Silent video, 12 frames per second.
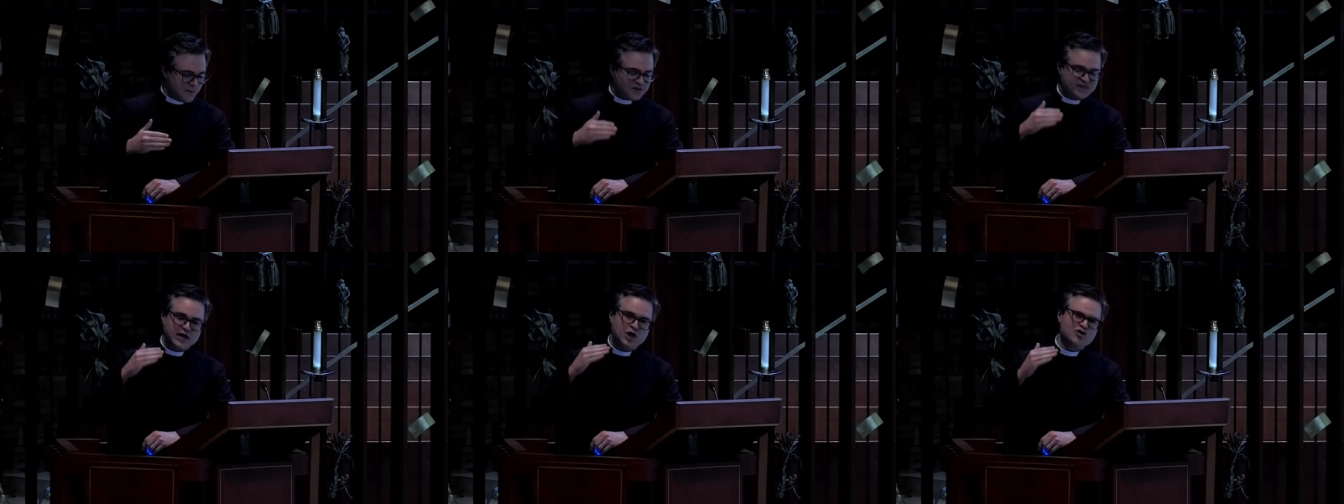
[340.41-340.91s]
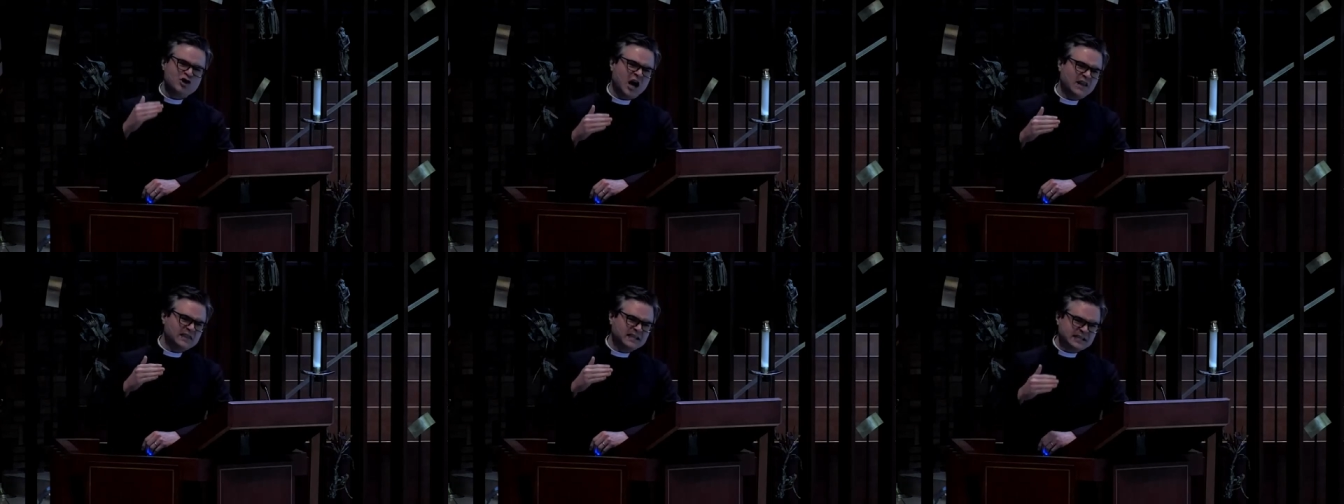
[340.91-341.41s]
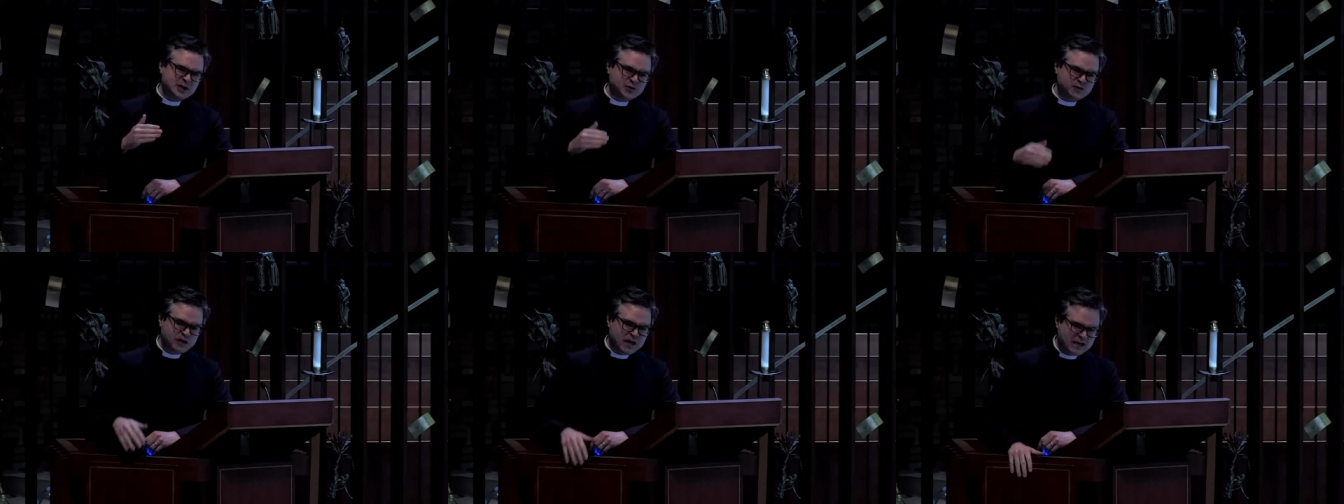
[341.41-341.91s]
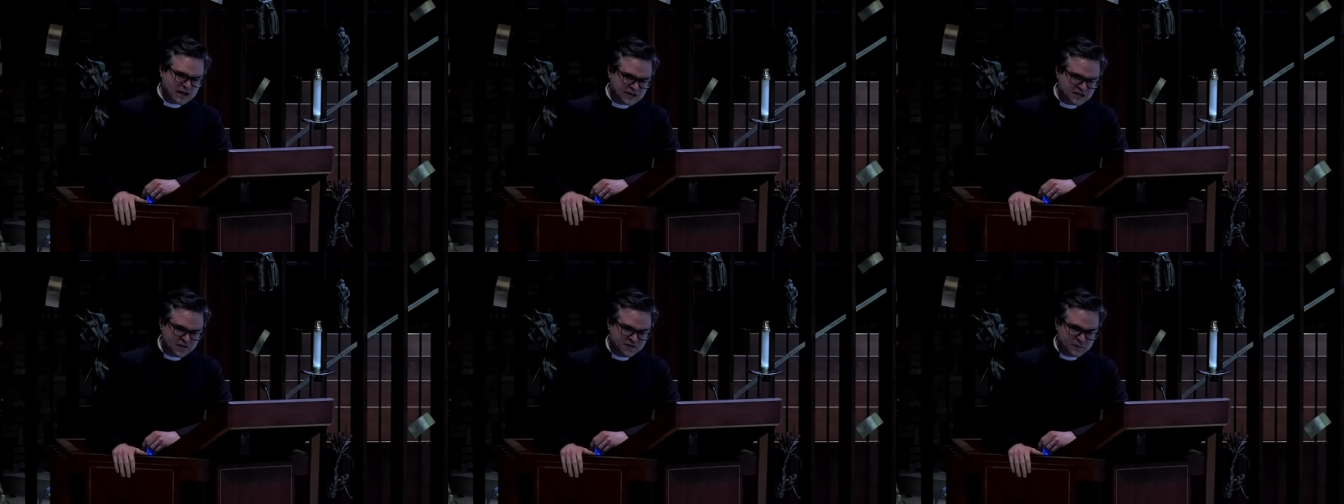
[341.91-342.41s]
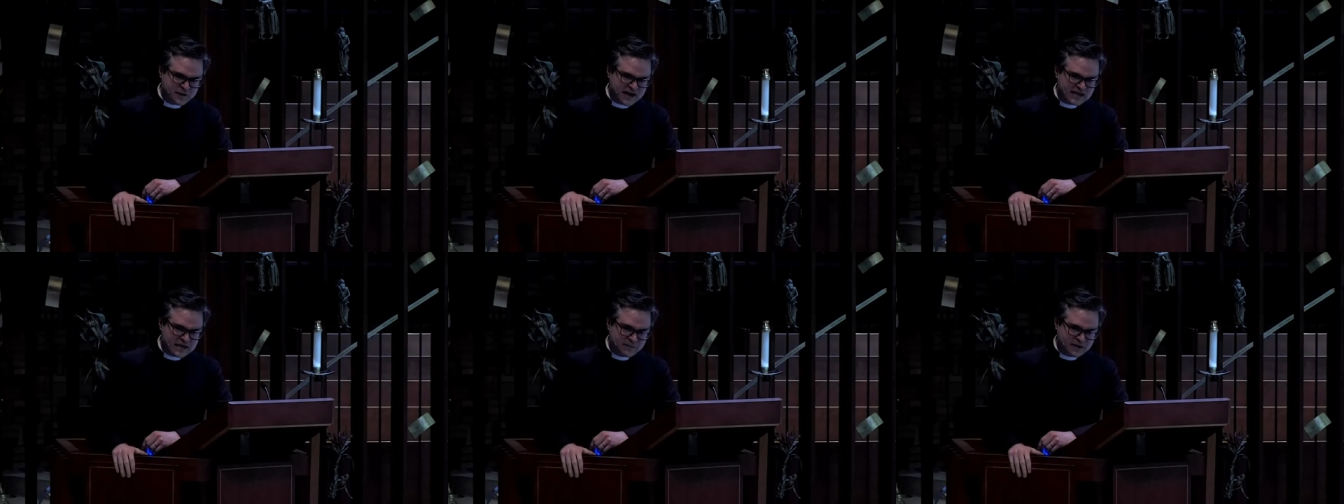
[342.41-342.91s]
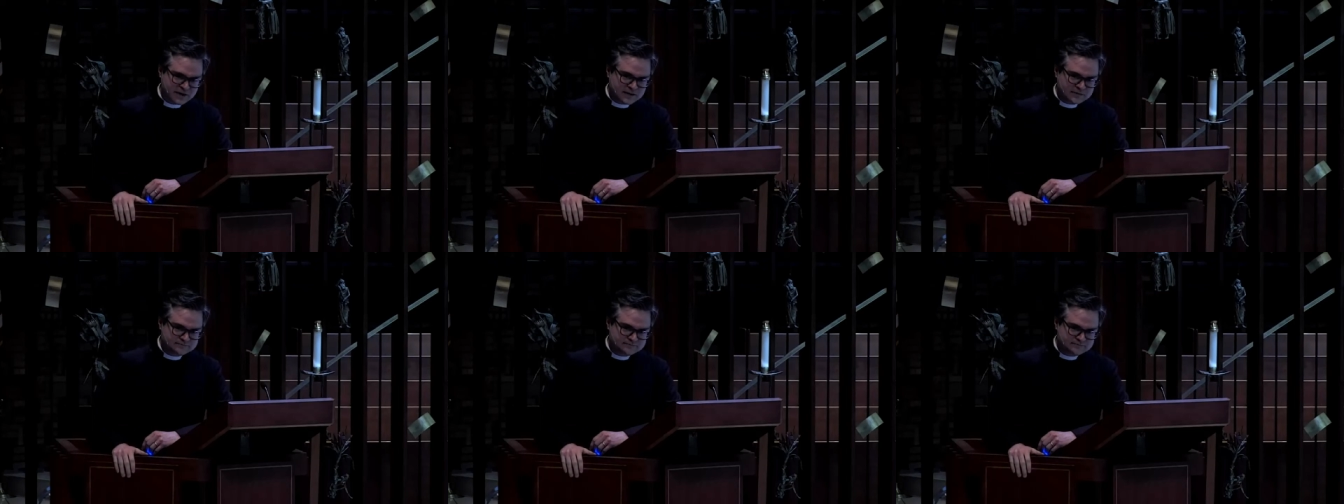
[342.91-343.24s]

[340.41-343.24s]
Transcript: But they are not the silver linings of the pandemic.